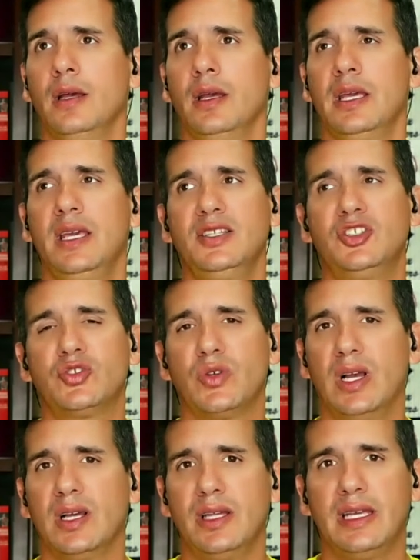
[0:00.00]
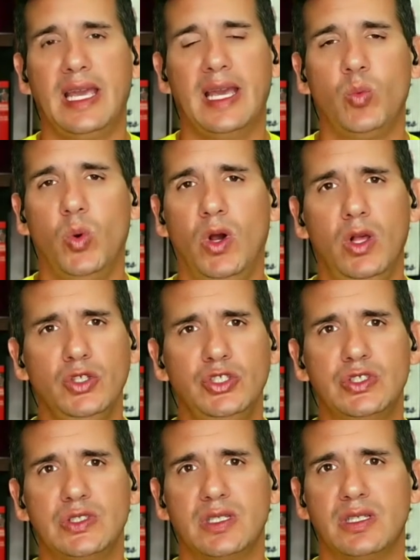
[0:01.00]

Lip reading: He's struggling. And Walsh,